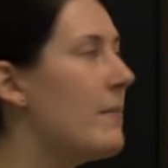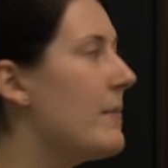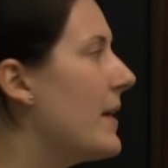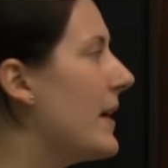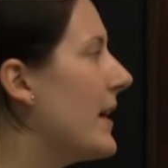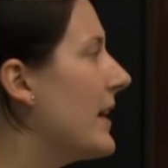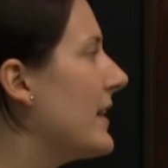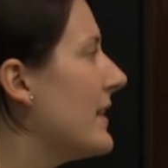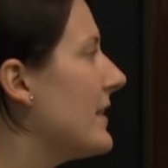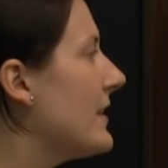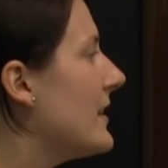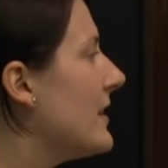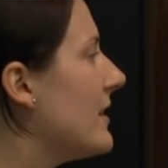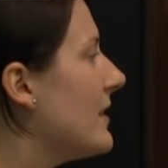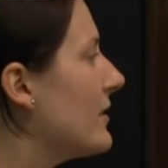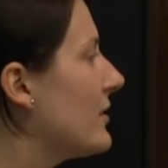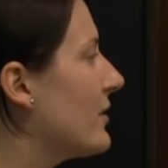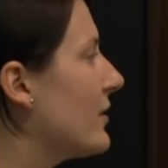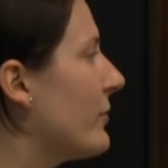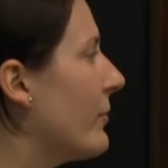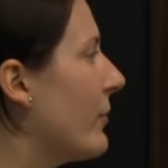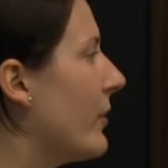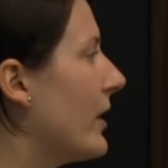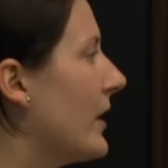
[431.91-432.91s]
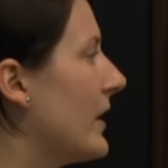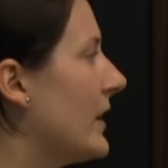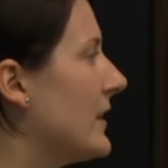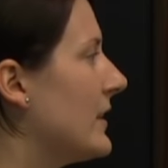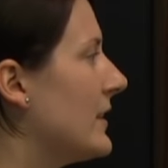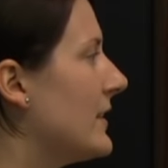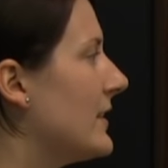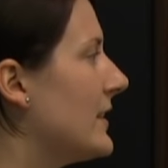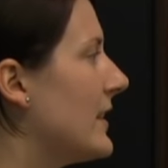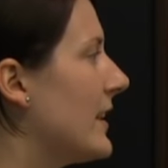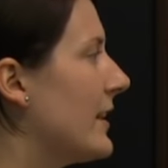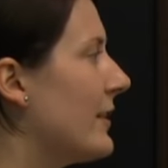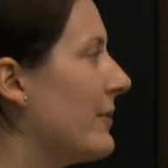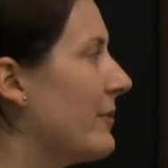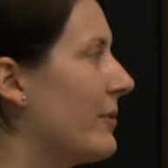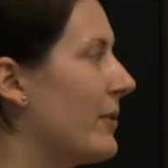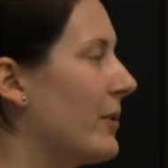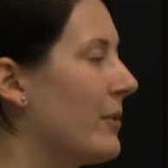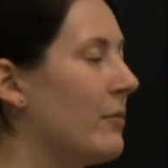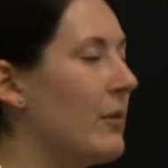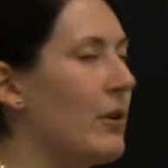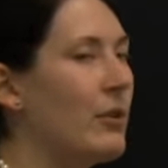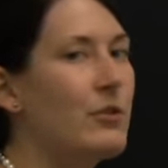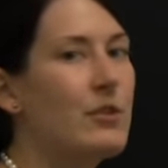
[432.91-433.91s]
but these are ones that
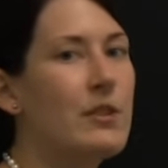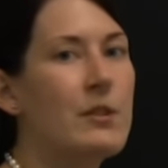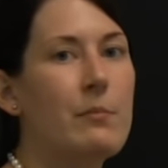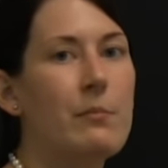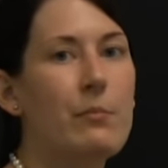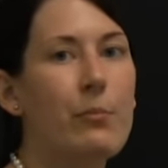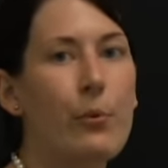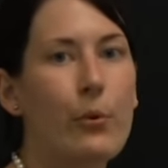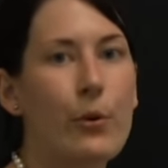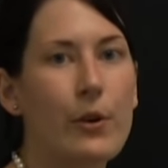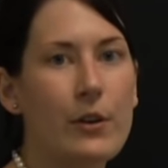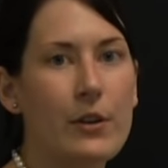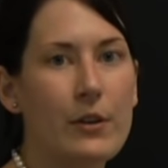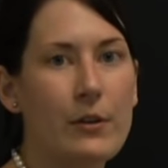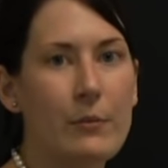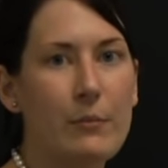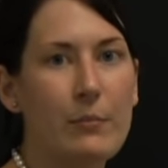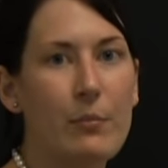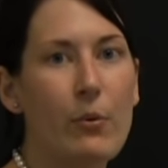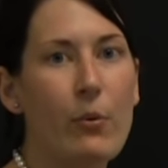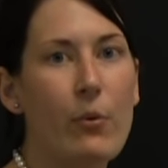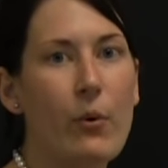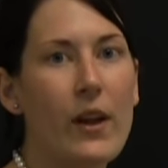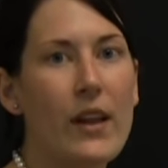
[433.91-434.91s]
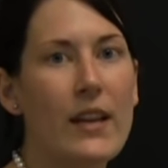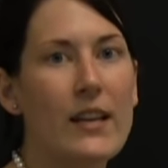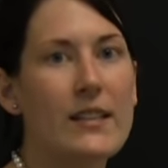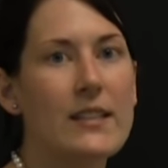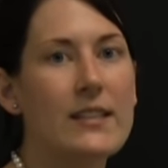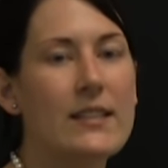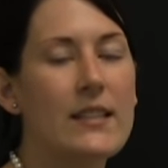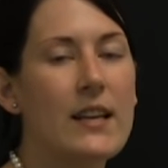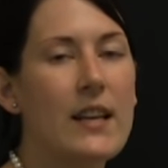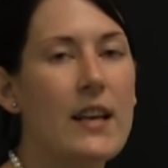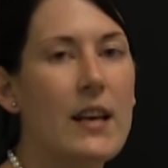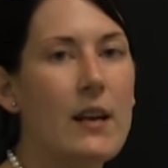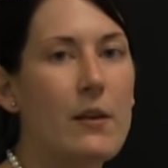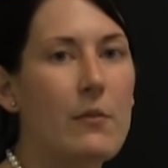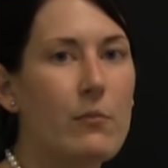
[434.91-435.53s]
were most important points,